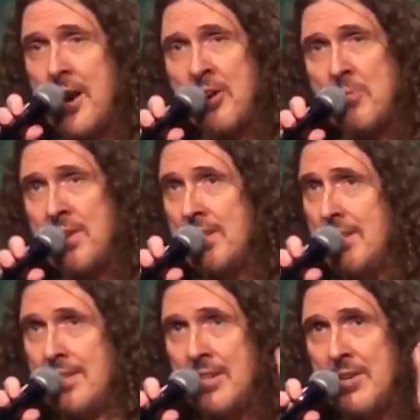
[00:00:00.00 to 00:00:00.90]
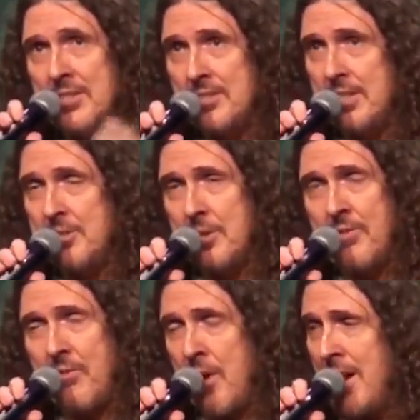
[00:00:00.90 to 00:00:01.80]
Aukerman. You know, he's, he's a
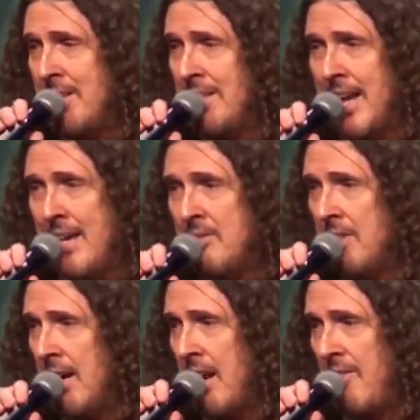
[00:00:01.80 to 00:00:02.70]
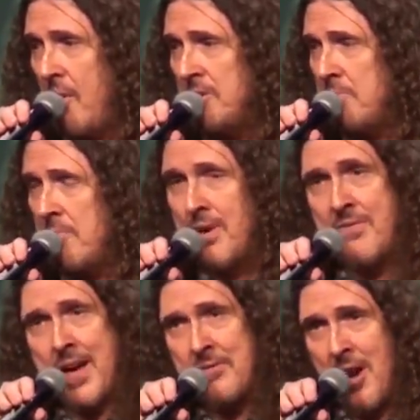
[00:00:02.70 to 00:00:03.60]
good friend, and, and I've always been a big
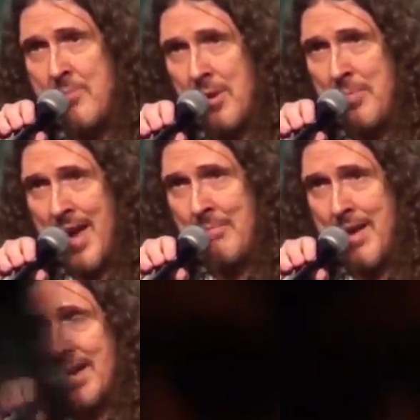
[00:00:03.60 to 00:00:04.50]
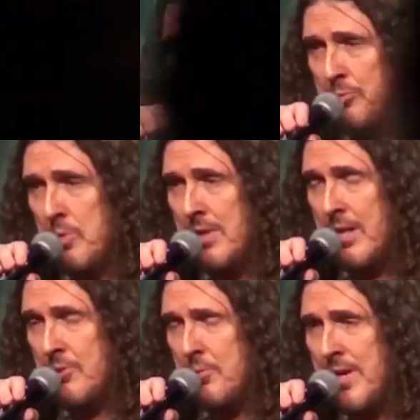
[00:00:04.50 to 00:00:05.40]
fan of Comedy Bang Bang, so it was
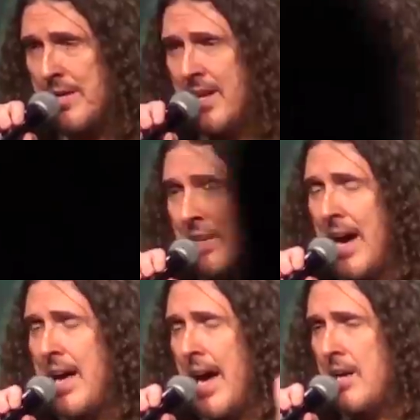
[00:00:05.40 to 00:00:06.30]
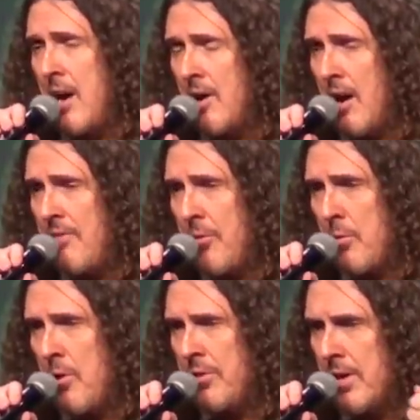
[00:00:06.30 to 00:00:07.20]
really a treat. I mean, I, I got off the
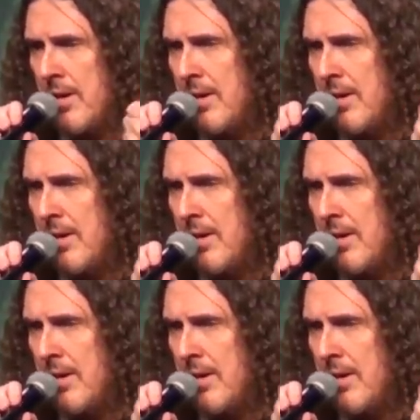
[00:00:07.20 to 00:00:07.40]
road at